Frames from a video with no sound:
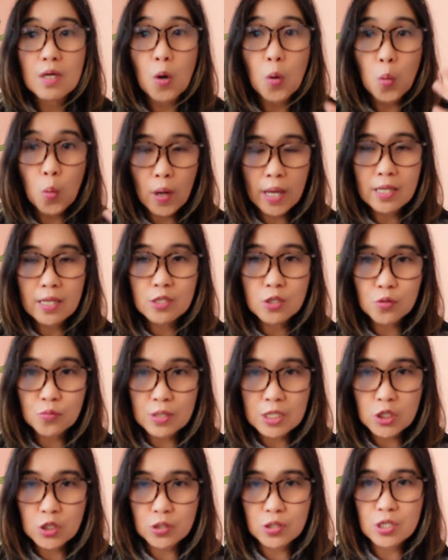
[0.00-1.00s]
way to
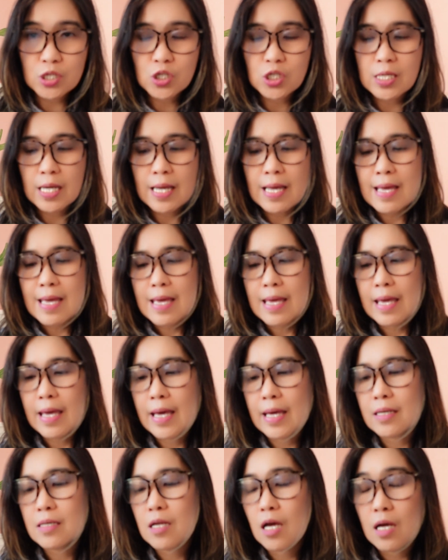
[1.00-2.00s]
research,
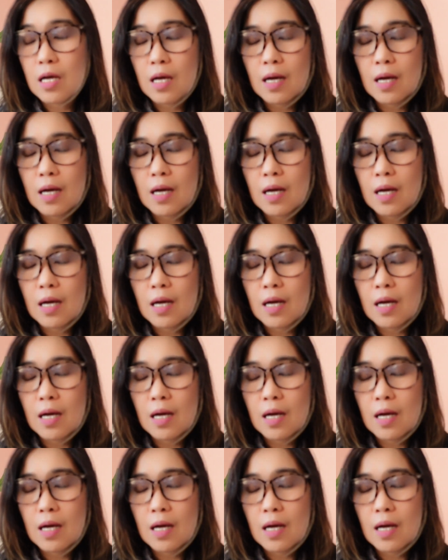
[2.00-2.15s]
and